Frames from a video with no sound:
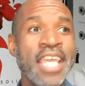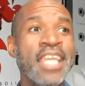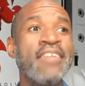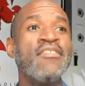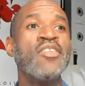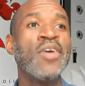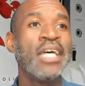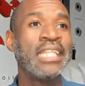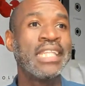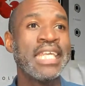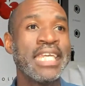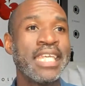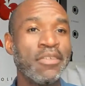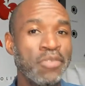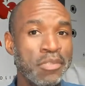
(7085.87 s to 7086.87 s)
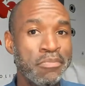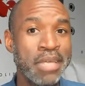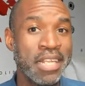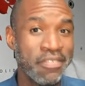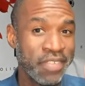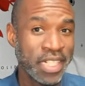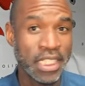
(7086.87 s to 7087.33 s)
even though I think it would
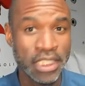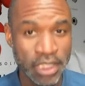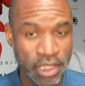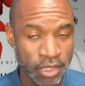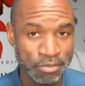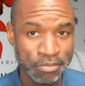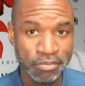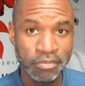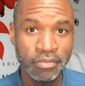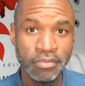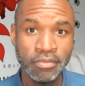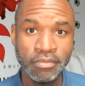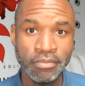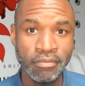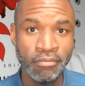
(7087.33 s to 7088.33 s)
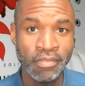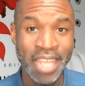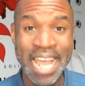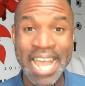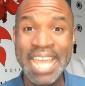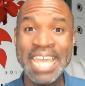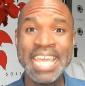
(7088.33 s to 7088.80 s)
benefit us.
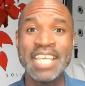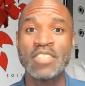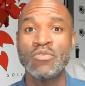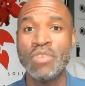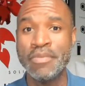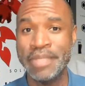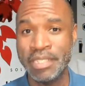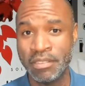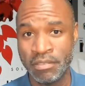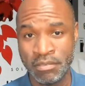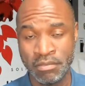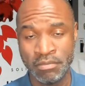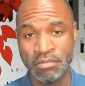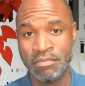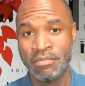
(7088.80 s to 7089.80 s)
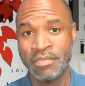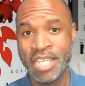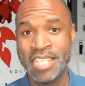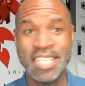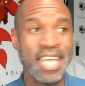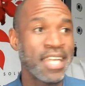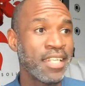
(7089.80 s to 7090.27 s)
I ask women,
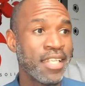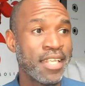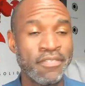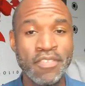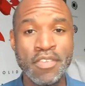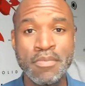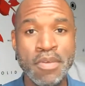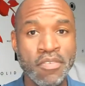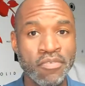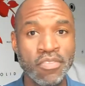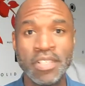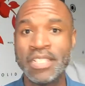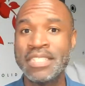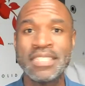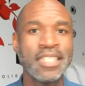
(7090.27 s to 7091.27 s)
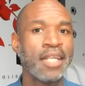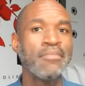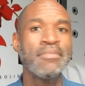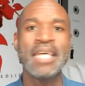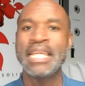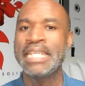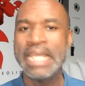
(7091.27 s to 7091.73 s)
because I got a lot of female friends that I'm
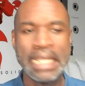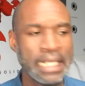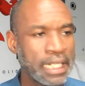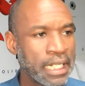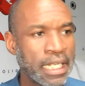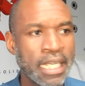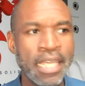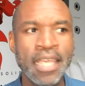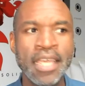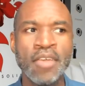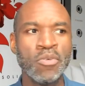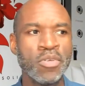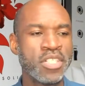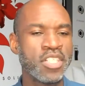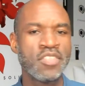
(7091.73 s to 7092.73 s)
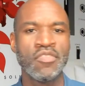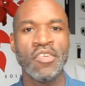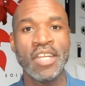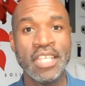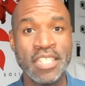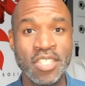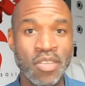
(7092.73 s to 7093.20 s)
not dating. We're just
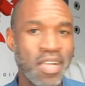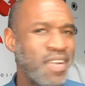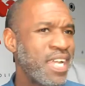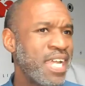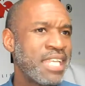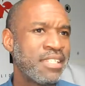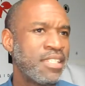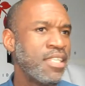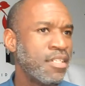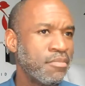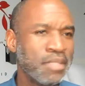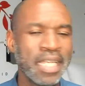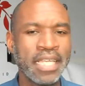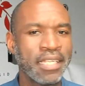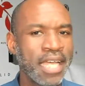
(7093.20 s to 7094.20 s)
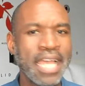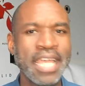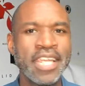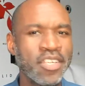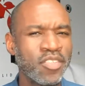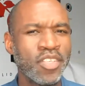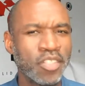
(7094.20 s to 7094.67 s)
friends. So I'll ask them, like, I
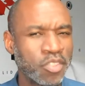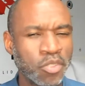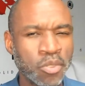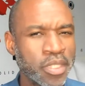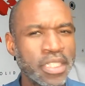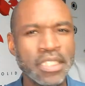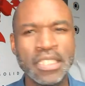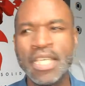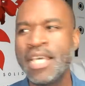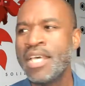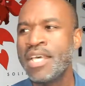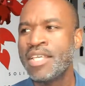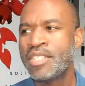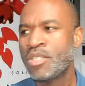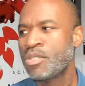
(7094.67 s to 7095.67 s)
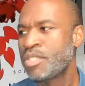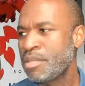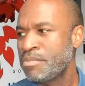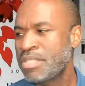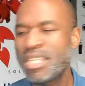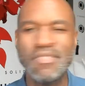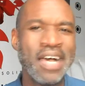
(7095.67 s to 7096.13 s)
hear their stories. So
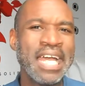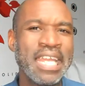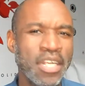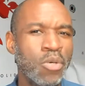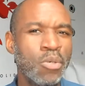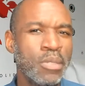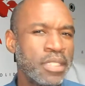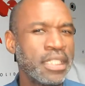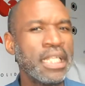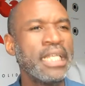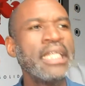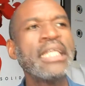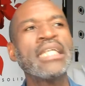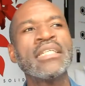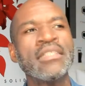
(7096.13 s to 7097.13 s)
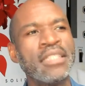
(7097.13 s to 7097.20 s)
some stuff I know is like,